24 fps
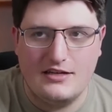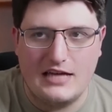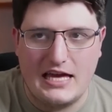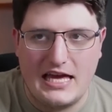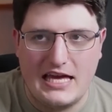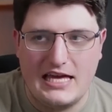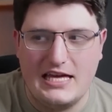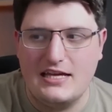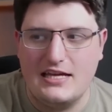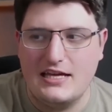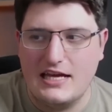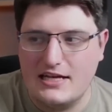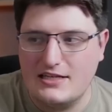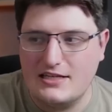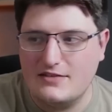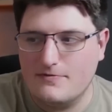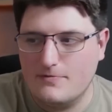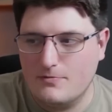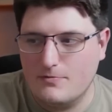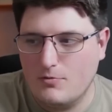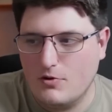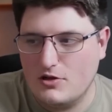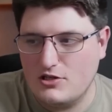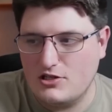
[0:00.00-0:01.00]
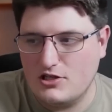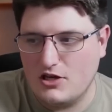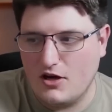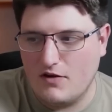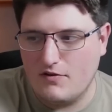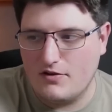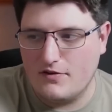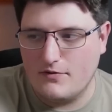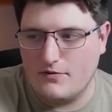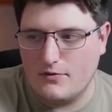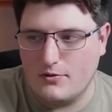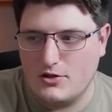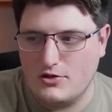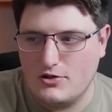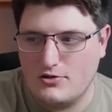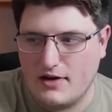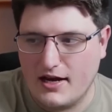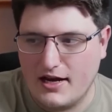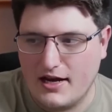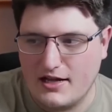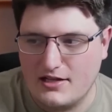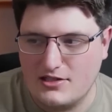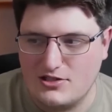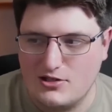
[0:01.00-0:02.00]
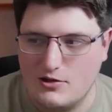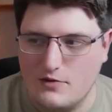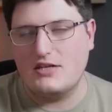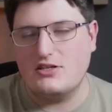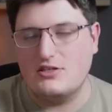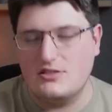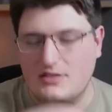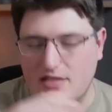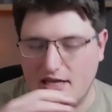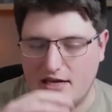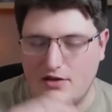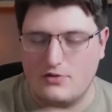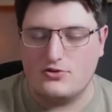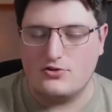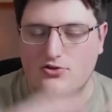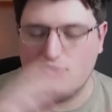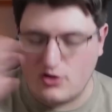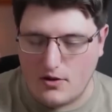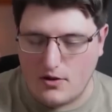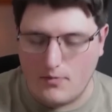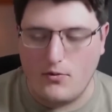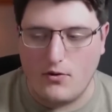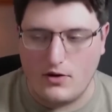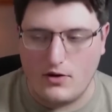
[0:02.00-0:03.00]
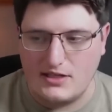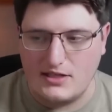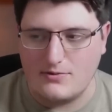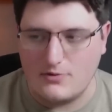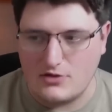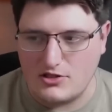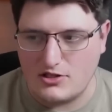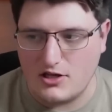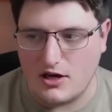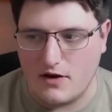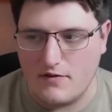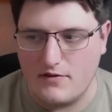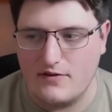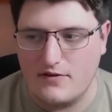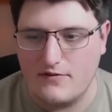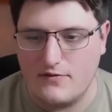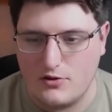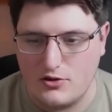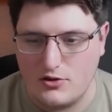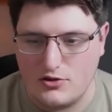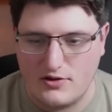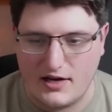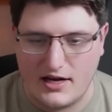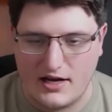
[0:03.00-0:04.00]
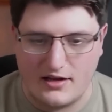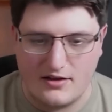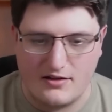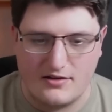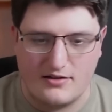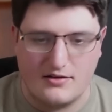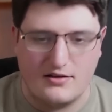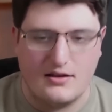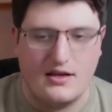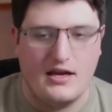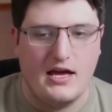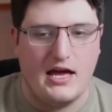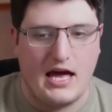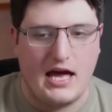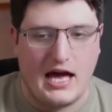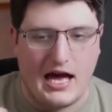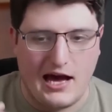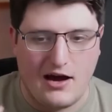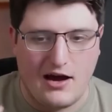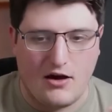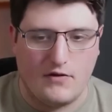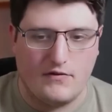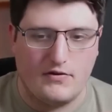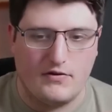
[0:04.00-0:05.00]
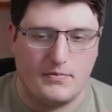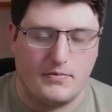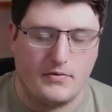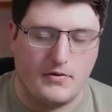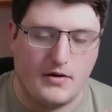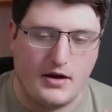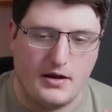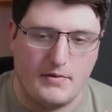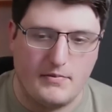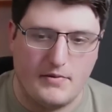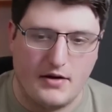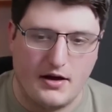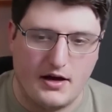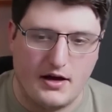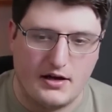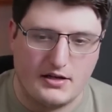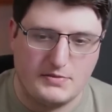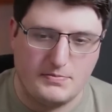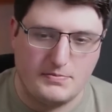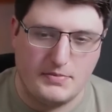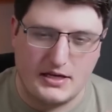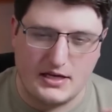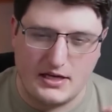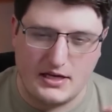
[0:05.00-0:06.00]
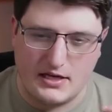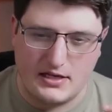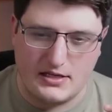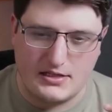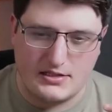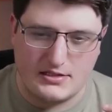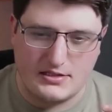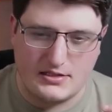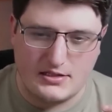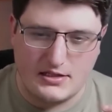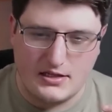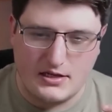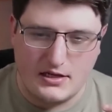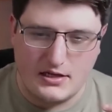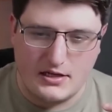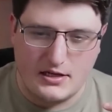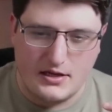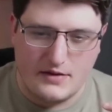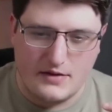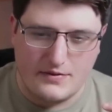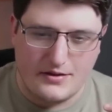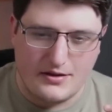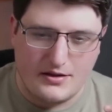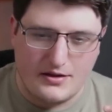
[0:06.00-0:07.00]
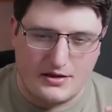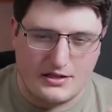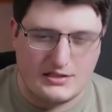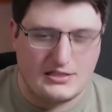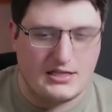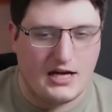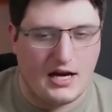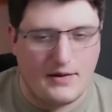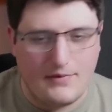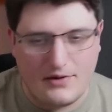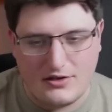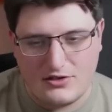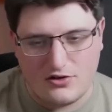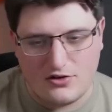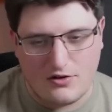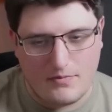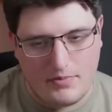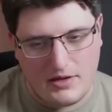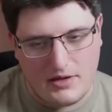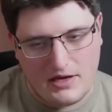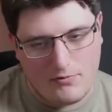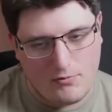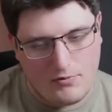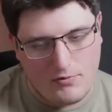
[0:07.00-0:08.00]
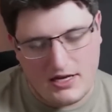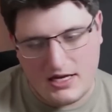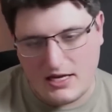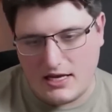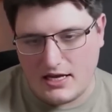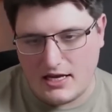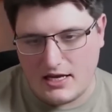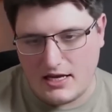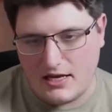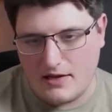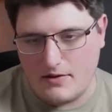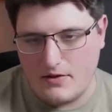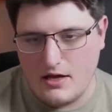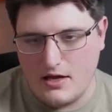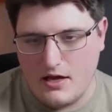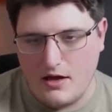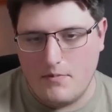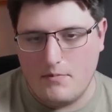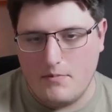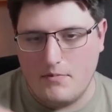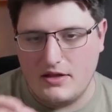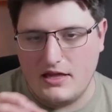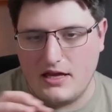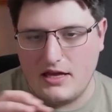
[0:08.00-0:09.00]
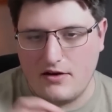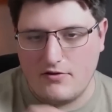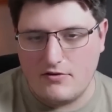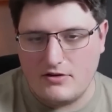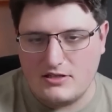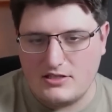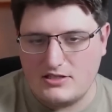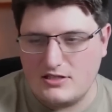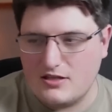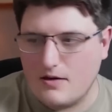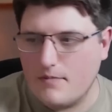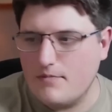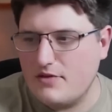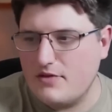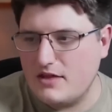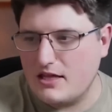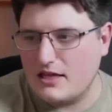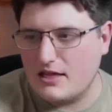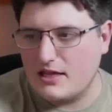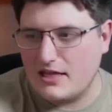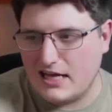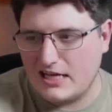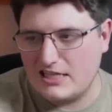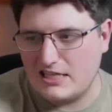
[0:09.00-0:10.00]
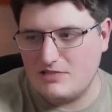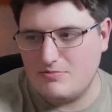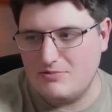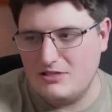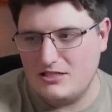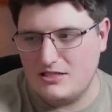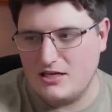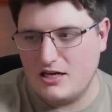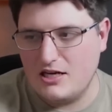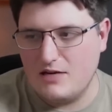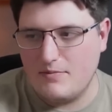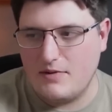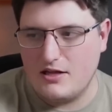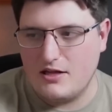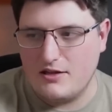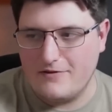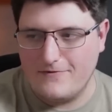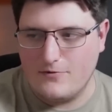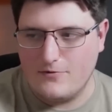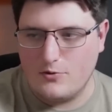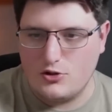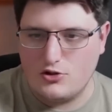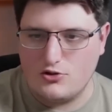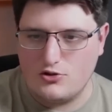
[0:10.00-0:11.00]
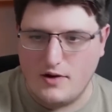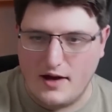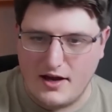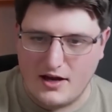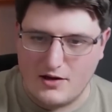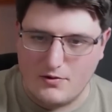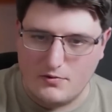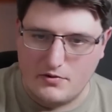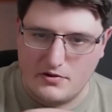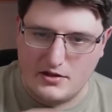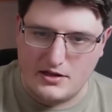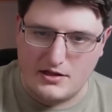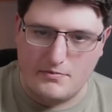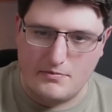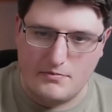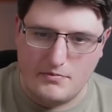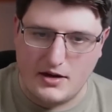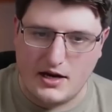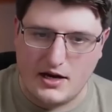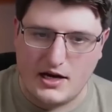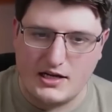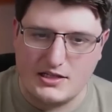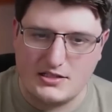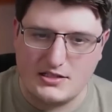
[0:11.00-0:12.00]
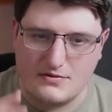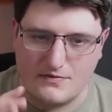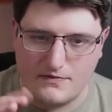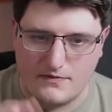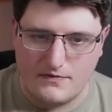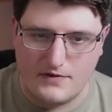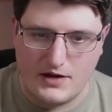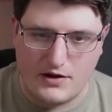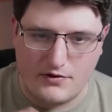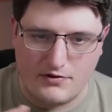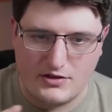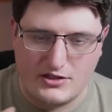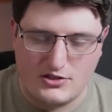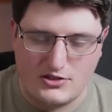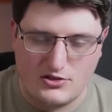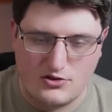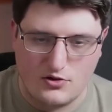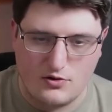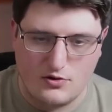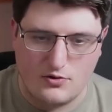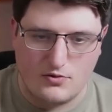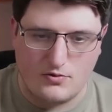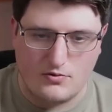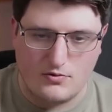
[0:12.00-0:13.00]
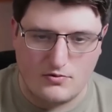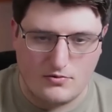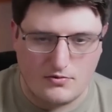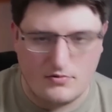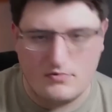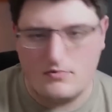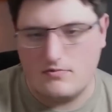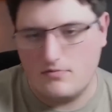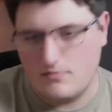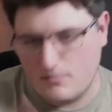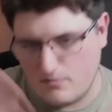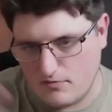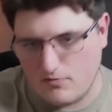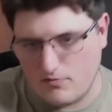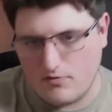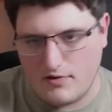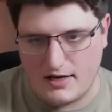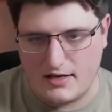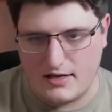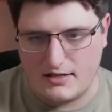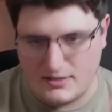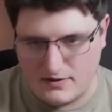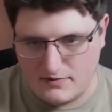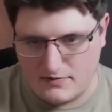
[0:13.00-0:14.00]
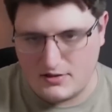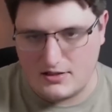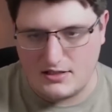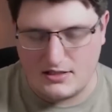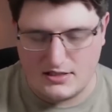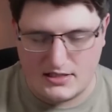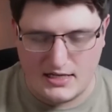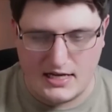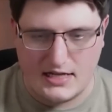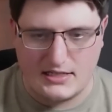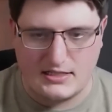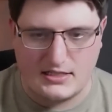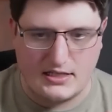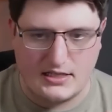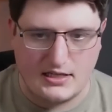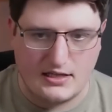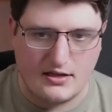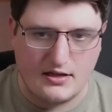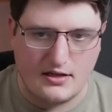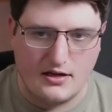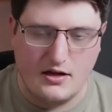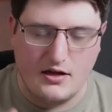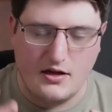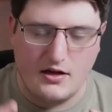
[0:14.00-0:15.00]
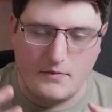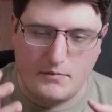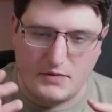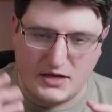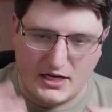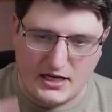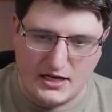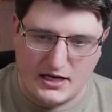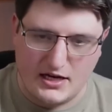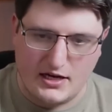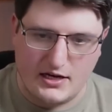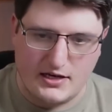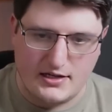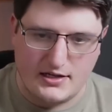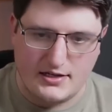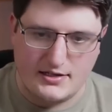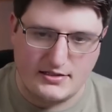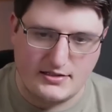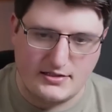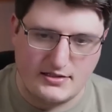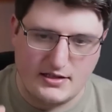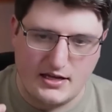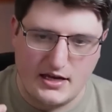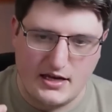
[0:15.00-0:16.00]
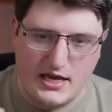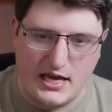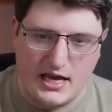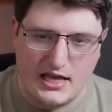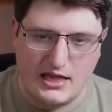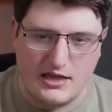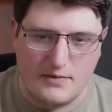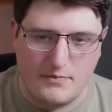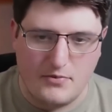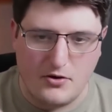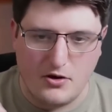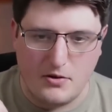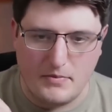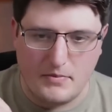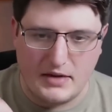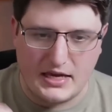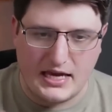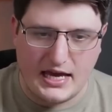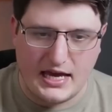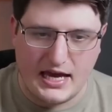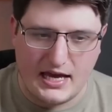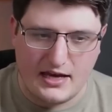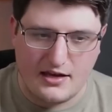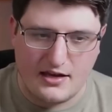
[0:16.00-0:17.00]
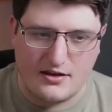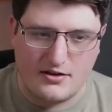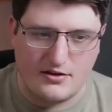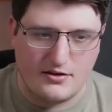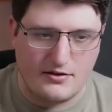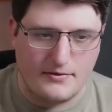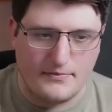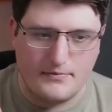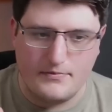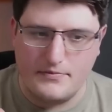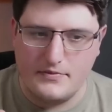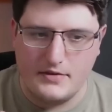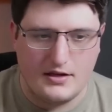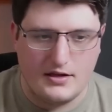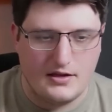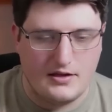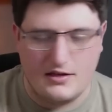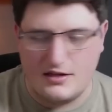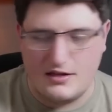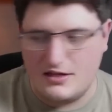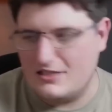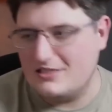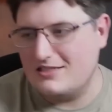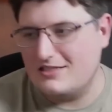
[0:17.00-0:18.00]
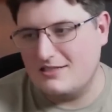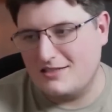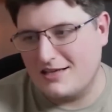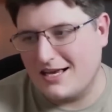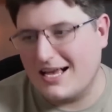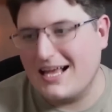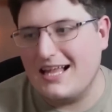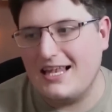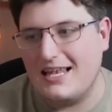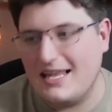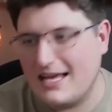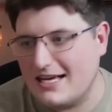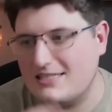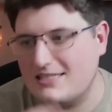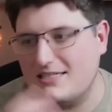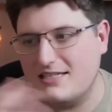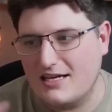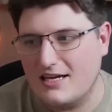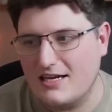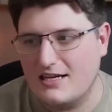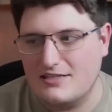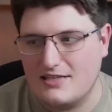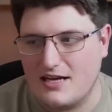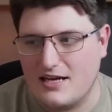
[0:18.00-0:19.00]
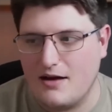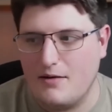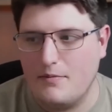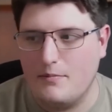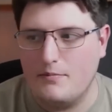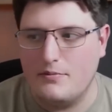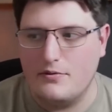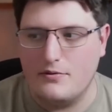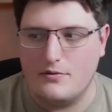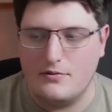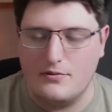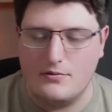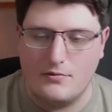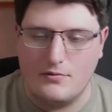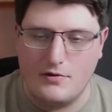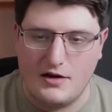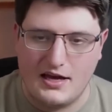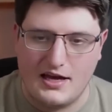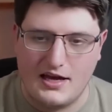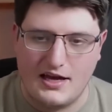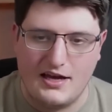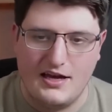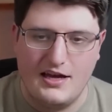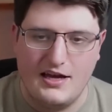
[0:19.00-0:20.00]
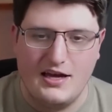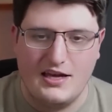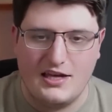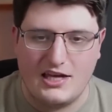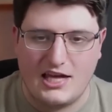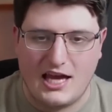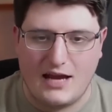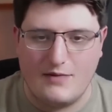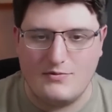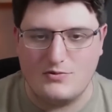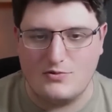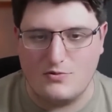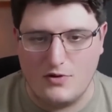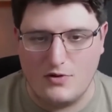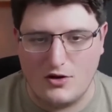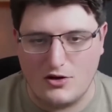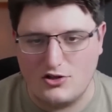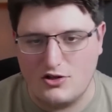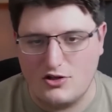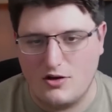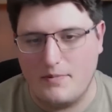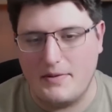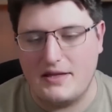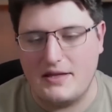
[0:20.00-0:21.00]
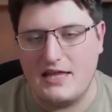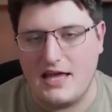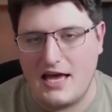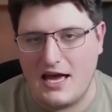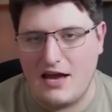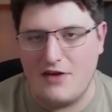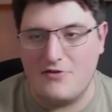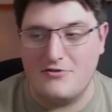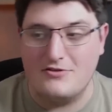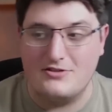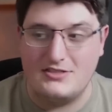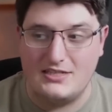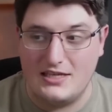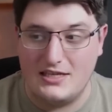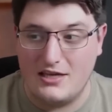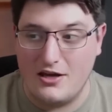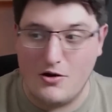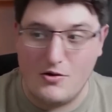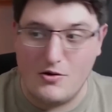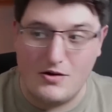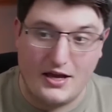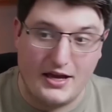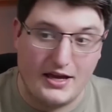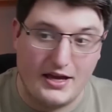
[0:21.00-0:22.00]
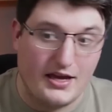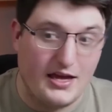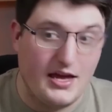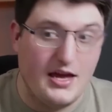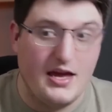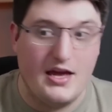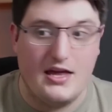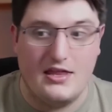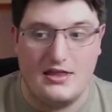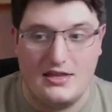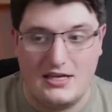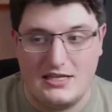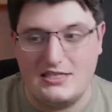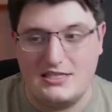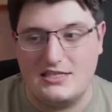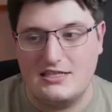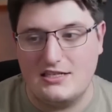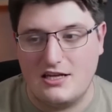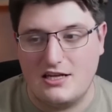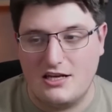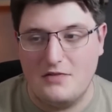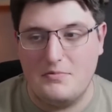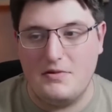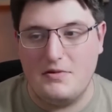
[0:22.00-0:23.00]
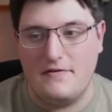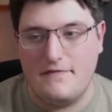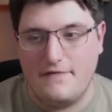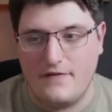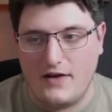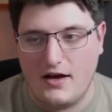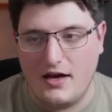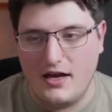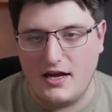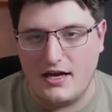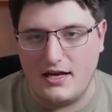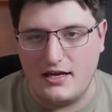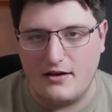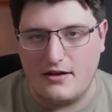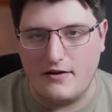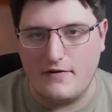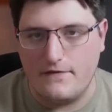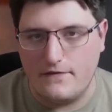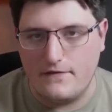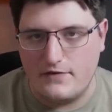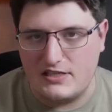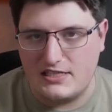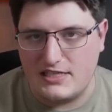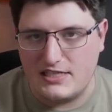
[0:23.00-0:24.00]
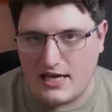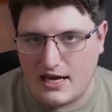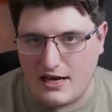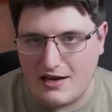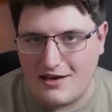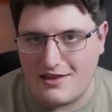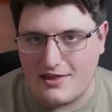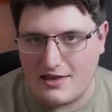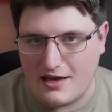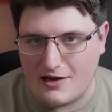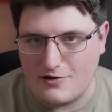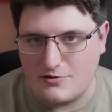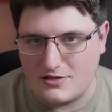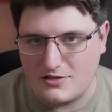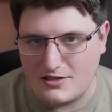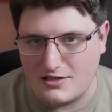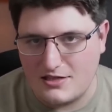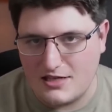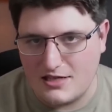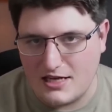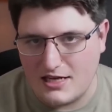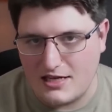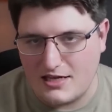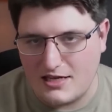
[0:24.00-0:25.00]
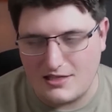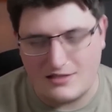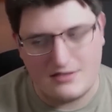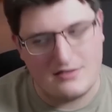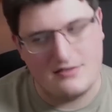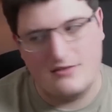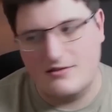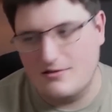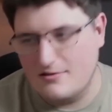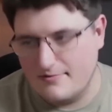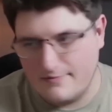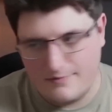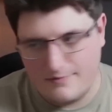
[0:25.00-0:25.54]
he is watching over the Void Dragons. I should say, or someone is watching over the Void Dragon out of the Primarchs, because the timelines are a bit weird here, but there is something that has to be done about the Void Dragon within Mars very soon, relative to the setting, because in the book Mechanicum, this is a classic example where Games Workshop in the Heresy go like, this is going to be fine for 10,000 years.